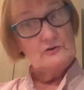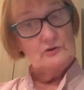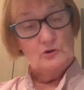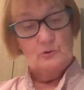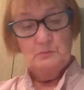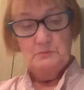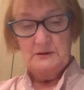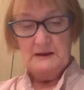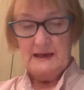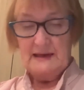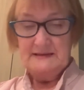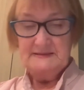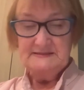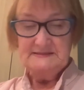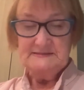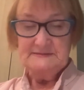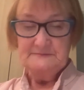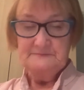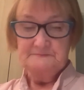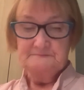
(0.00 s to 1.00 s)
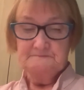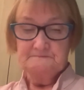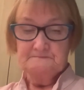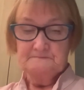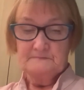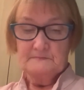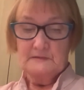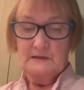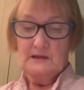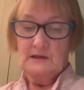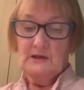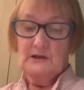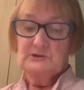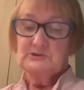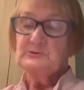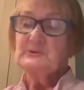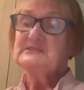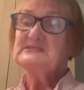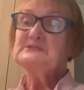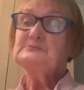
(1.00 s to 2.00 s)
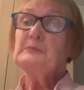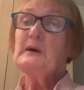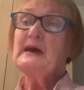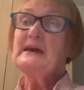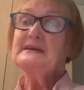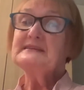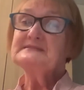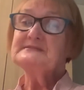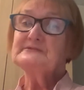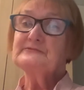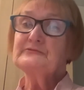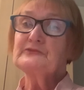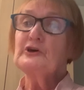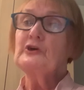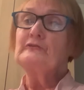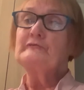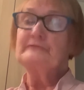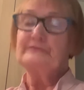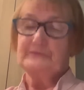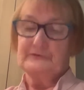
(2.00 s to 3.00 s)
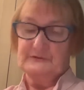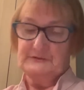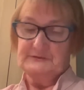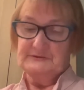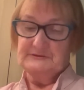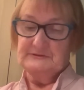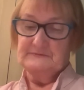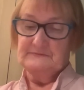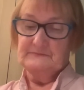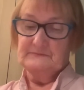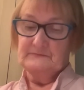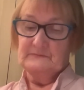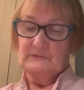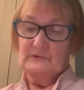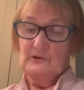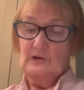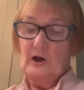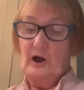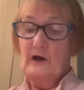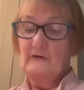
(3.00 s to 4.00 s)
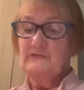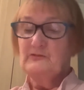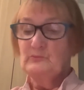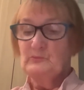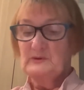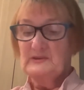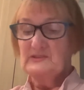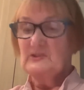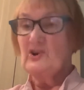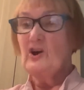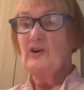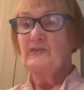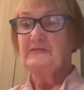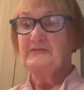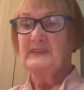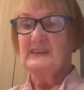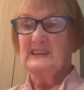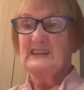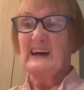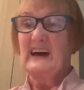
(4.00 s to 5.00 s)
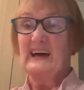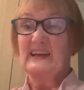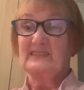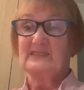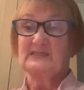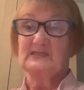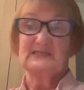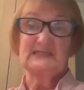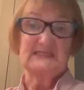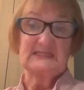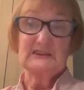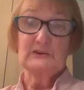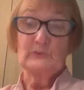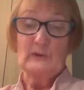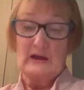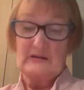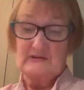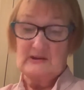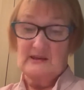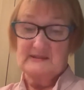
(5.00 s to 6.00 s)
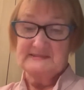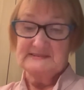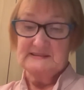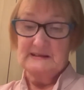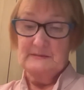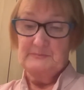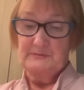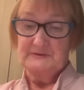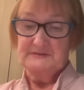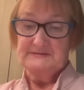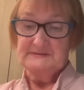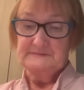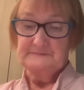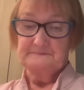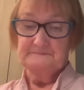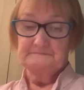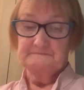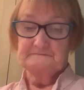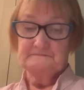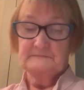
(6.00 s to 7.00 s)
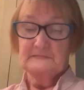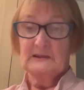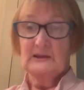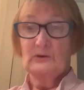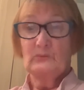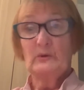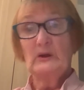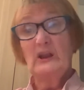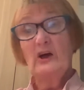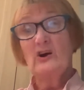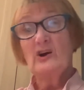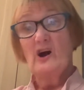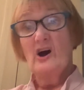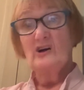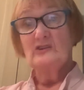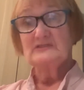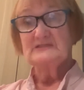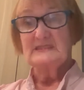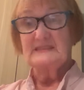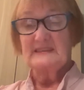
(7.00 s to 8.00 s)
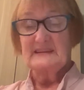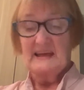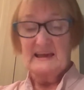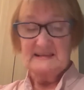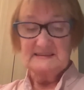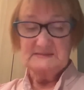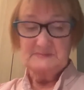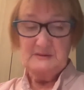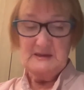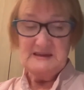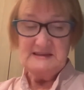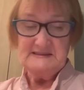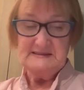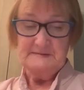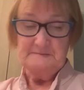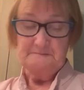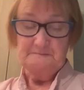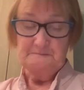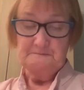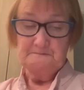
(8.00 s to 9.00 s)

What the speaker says: own pace, to a space of comfort, often with coffee in hand and still wearing our slippers. We log on to the next meeting.